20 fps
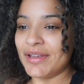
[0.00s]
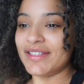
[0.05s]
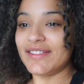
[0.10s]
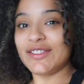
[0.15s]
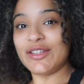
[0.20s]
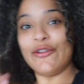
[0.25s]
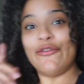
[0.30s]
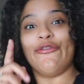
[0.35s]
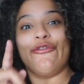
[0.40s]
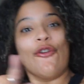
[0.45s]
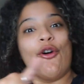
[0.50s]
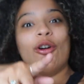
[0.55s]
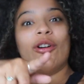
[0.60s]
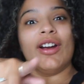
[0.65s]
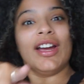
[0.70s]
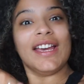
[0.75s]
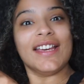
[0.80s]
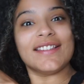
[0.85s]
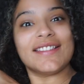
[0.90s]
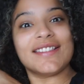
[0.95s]

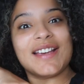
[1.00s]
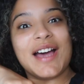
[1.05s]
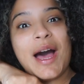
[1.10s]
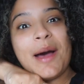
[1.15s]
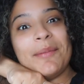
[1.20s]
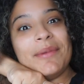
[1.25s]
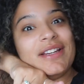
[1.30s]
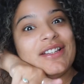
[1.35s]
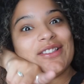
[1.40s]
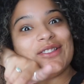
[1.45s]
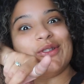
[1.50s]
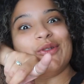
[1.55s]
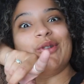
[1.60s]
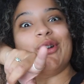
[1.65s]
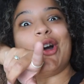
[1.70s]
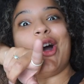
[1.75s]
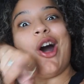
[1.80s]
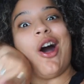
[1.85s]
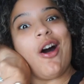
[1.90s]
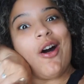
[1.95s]
Sephora is coming to
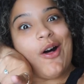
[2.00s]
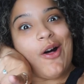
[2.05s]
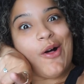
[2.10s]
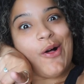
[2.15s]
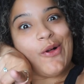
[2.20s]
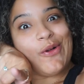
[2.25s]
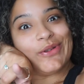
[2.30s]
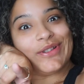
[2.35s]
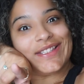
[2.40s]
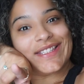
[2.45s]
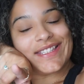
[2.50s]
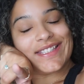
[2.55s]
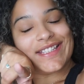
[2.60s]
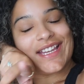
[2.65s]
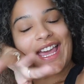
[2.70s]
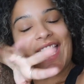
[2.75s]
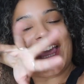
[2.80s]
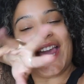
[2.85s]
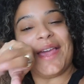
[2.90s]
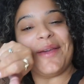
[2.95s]
Kohl's,
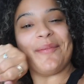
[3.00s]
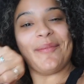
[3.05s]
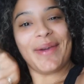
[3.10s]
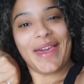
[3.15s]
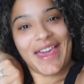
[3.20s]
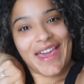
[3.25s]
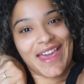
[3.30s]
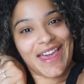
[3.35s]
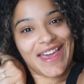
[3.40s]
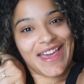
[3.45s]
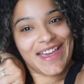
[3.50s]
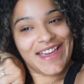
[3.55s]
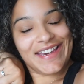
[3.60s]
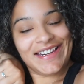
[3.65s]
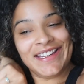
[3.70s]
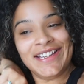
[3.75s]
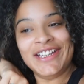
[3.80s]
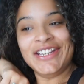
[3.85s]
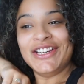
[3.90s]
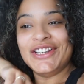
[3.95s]

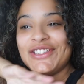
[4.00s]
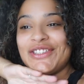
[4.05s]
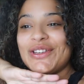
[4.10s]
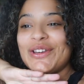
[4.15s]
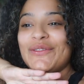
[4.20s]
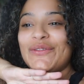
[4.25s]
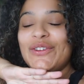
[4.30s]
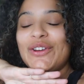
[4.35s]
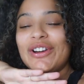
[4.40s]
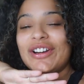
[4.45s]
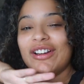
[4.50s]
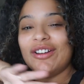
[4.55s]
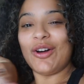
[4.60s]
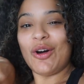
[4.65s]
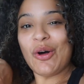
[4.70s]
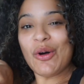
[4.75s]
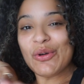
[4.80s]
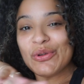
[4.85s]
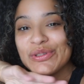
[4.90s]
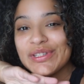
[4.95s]
amen. So if you're a
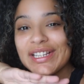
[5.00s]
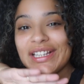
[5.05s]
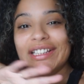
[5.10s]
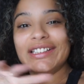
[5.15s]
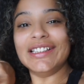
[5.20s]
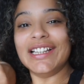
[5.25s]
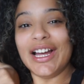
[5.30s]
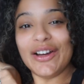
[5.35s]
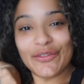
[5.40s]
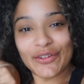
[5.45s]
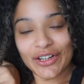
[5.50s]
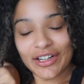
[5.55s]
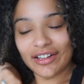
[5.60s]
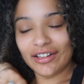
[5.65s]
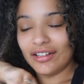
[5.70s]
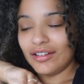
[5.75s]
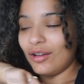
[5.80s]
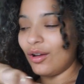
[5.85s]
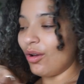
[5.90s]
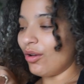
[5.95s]
Kohl's lover,
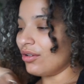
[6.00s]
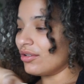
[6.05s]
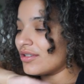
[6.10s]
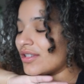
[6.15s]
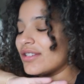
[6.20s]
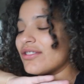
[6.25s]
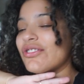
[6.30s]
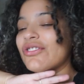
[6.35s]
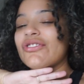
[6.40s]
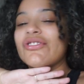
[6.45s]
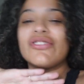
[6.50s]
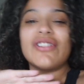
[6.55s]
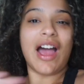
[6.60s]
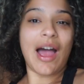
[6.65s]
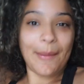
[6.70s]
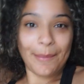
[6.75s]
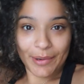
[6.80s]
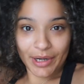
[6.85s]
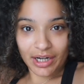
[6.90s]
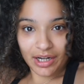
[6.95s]
a Kohl's
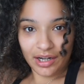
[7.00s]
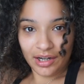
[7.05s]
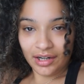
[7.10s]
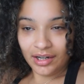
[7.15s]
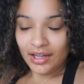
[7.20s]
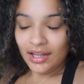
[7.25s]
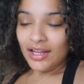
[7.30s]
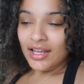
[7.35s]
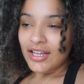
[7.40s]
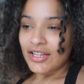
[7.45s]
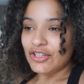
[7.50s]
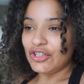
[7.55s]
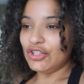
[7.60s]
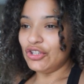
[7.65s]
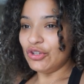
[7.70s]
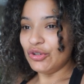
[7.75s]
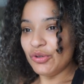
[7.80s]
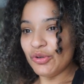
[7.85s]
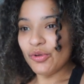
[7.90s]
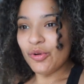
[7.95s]
shopper,
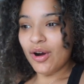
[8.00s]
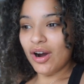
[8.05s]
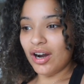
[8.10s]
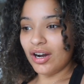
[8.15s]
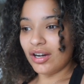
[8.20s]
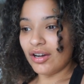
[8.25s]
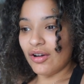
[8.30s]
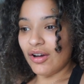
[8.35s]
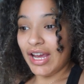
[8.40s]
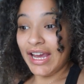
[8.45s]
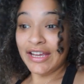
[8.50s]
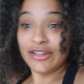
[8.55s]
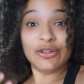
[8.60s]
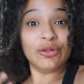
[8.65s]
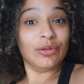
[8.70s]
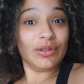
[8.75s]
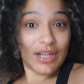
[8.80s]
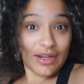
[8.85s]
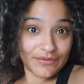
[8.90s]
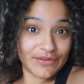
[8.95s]
and
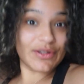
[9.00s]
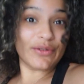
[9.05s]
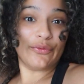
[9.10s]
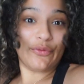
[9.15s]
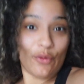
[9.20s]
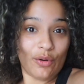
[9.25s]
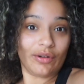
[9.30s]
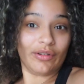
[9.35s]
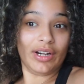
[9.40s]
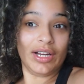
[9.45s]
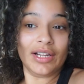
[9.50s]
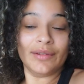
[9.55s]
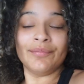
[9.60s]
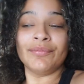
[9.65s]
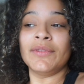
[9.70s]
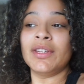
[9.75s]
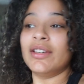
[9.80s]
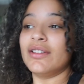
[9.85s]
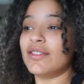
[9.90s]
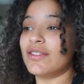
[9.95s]
you love Sephora,
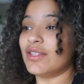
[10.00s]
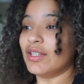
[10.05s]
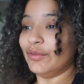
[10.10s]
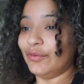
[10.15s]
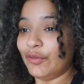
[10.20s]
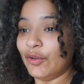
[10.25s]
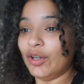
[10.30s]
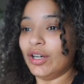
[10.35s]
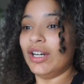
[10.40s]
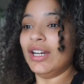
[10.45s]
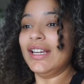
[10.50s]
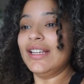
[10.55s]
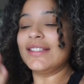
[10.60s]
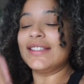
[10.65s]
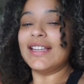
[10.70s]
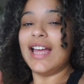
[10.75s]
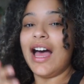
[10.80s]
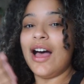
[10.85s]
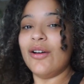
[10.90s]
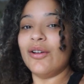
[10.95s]
Sephora is
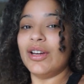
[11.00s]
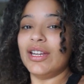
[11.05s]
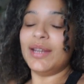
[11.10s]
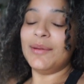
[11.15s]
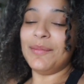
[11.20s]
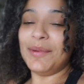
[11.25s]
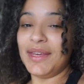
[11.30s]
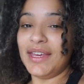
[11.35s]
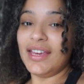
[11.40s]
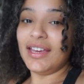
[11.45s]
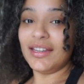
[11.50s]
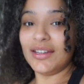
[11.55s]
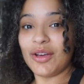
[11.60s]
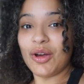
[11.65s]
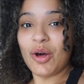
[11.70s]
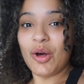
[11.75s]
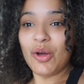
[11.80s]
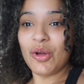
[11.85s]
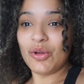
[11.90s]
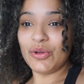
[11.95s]
now gonna be in
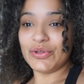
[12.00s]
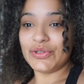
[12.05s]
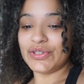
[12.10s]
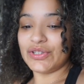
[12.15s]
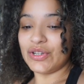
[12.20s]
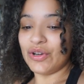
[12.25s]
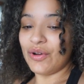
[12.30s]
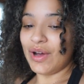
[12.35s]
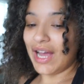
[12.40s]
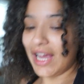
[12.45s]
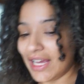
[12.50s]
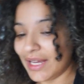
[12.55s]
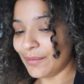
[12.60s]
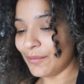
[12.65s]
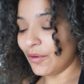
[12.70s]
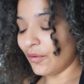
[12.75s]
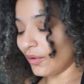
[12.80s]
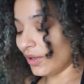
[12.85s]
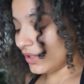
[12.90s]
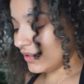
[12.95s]
Kohl's. So
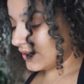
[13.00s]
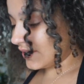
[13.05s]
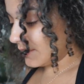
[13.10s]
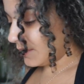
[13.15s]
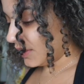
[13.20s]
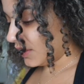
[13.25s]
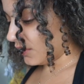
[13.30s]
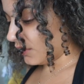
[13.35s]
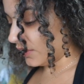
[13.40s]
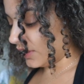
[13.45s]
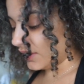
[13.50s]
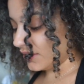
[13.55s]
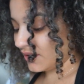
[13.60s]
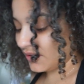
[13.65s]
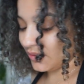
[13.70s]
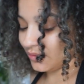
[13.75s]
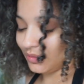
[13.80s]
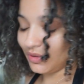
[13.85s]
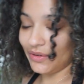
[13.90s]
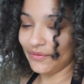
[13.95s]
I'm going to be going
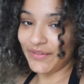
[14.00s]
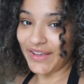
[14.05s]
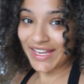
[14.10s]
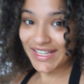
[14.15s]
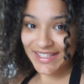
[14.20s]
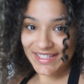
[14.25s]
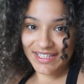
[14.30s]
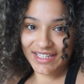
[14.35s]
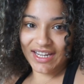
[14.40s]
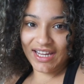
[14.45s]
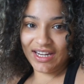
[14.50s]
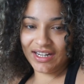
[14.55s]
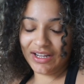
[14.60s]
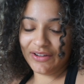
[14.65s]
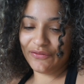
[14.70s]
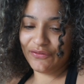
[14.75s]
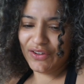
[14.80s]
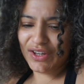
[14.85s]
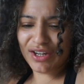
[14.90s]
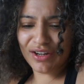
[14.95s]
to an event today, and
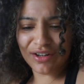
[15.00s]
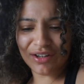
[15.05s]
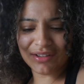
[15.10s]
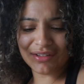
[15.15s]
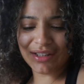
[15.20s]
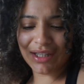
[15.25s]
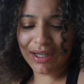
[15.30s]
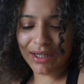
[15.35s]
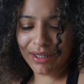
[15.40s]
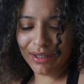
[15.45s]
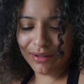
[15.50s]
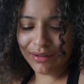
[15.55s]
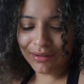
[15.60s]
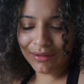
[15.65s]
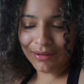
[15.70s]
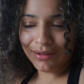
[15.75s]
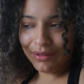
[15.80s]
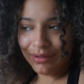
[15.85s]
I figured like